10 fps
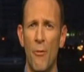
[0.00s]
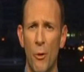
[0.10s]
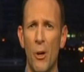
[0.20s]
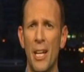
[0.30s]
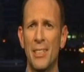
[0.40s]

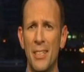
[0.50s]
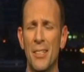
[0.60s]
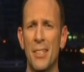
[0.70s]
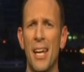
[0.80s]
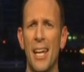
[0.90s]
for us
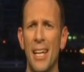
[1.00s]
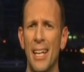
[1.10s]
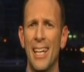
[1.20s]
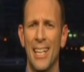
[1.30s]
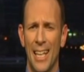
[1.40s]
to say,
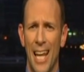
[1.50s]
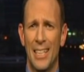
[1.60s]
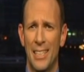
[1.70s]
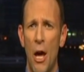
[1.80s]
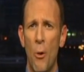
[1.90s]

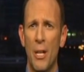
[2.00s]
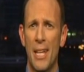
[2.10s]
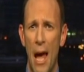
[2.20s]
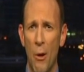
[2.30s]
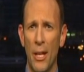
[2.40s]
let's tone
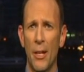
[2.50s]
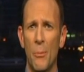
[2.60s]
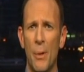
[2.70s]
it down a little bit.